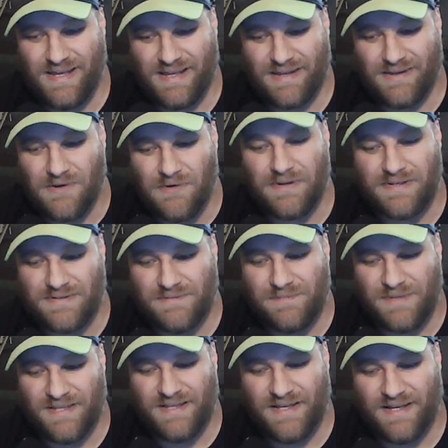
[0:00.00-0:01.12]
going to
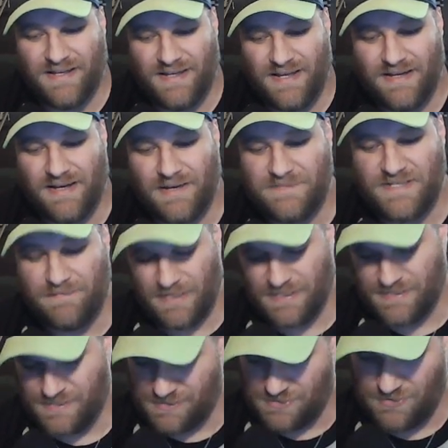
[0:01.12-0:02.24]
be an upset
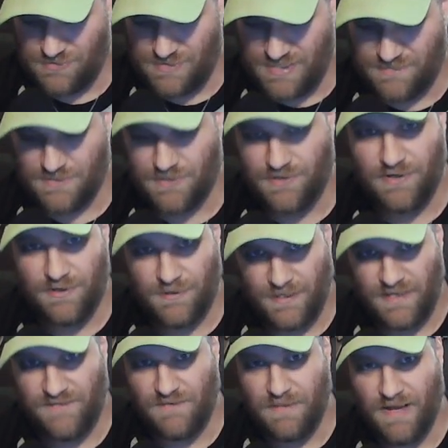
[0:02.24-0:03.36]
because these two teams are
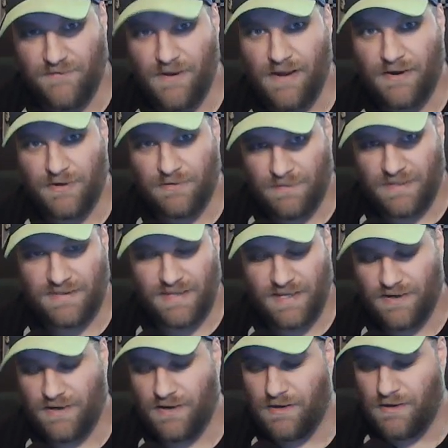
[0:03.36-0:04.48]
even by record, but they
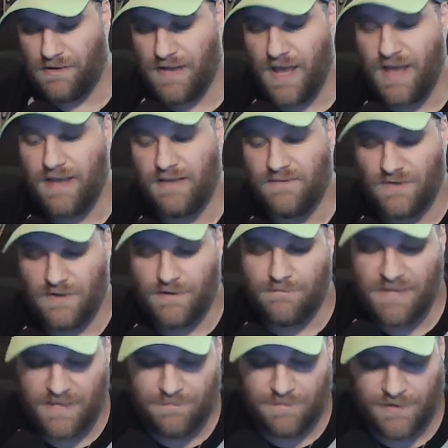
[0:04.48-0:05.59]
are not even on
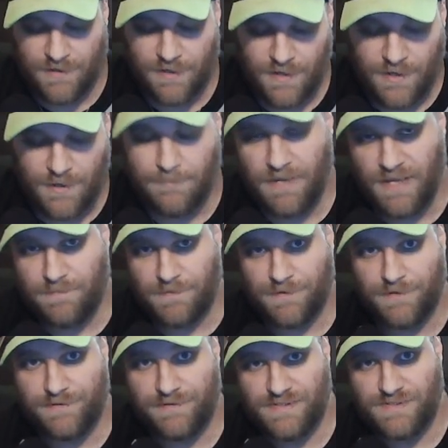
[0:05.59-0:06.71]
paper. On
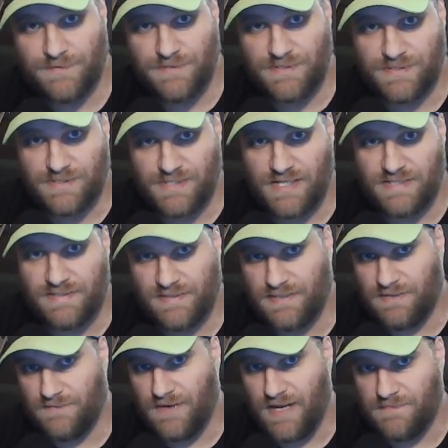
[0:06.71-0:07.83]
paper, this would suggest
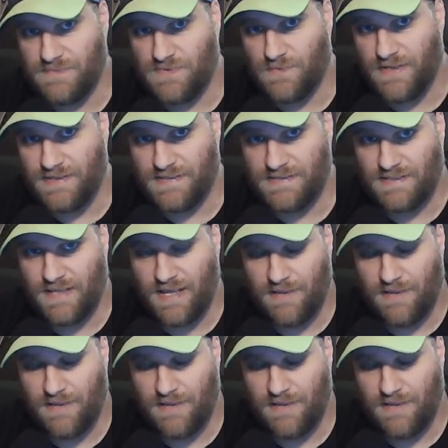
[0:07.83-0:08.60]
that the Rams win this game.